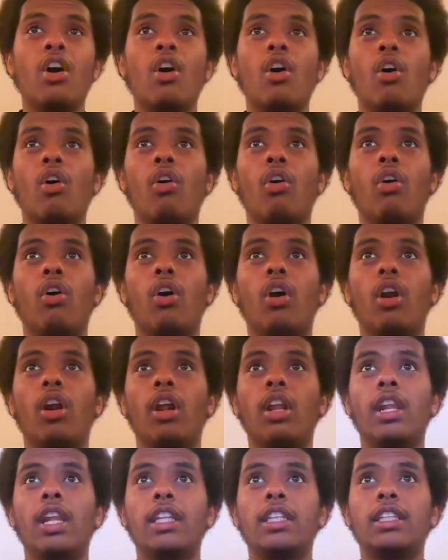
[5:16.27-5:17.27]
or
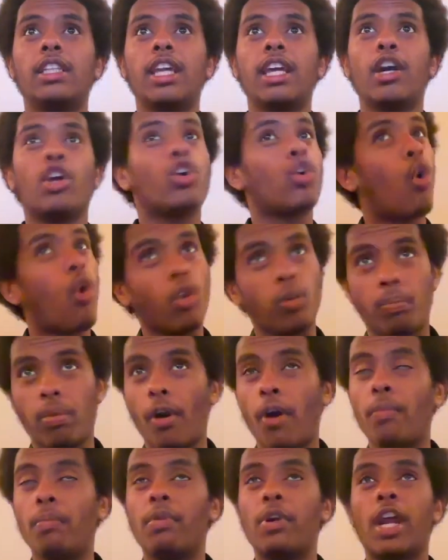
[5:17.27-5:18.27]
let's say Cole
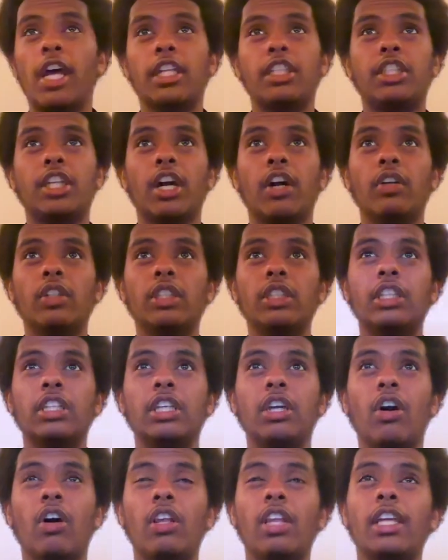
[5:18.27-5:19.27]
Palmer at Chelsea,
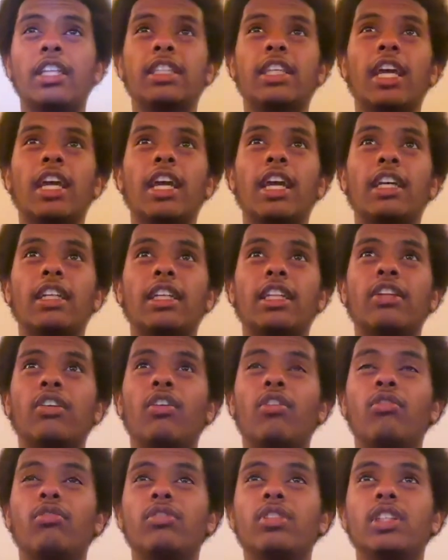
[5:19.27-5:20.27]
or let's say you
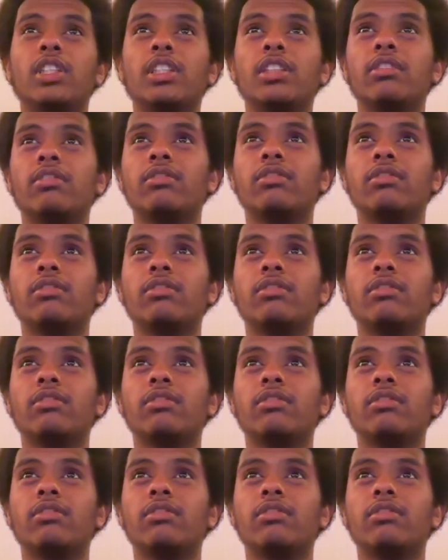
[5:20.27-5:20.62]
know,